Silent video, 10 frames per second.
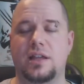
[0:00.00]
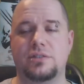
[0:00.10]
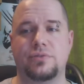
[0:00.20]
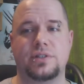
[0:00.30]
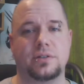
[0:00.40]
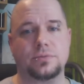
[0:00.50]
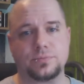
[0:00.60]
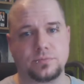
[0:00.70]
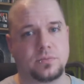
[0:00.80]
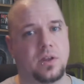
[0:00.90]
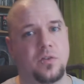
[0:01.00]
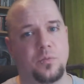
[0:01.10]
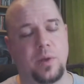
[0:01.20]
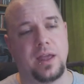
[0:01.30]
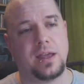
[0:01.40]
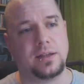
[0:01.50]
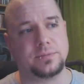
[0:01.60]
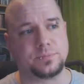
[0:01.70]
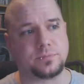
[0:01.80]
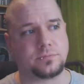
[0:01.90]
as a result of being